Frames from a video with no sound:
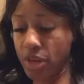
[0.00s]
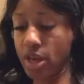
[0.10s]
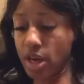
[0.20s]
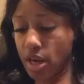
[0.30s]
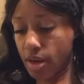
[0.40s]
And
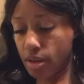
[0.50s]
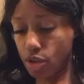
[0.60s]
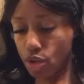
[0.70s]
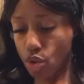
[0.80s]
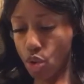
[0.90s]
I'm gonna
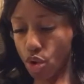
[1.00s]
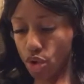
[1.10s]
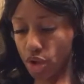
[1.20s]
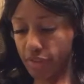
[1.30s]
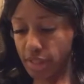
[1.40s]
use a
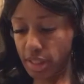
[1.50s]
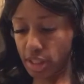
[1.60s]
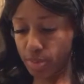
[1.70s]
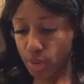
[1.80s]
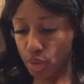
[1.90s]
quarter of a
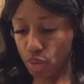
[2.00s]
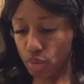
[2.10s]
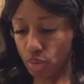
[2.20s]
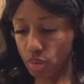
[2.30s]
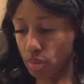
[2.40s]

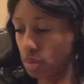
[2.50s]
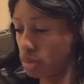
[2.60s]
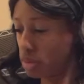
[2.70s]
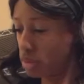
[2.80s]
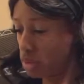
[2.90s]
teaspoon
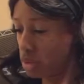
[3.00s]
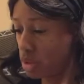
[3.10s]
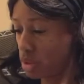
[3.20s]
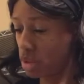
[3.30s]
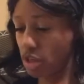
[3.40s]

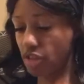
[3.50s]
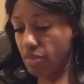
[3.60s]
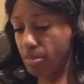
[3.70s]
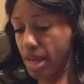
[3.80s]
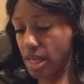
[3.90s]

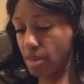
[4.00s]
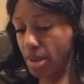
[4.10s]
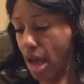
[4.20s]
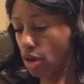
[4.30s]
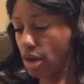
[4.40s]
of baking
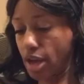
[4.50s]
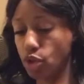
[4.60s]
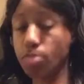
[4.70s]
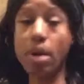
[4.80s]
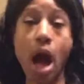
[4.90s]
powder. And I
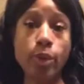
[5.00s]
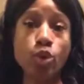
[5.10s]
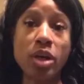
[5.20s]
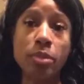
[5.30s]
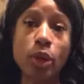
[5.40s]
use Bob's
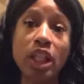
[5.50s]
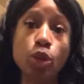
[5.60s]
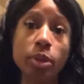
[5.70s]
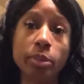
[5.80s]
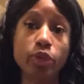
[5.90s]
Red Mill
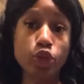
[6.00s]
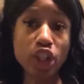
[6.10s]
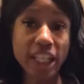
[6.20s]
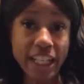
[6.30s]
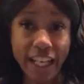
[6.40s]

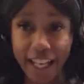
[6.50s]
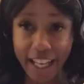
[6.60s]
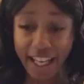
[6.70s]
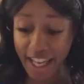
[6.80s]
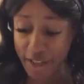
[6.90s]
aluminum-free
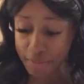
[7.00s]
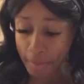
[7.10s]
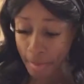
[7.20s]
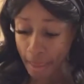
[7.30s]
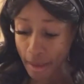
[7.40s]

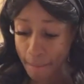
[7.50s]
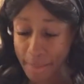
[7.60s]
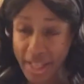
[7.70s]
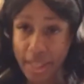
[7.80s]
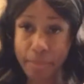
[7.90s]

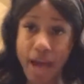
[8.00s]
baking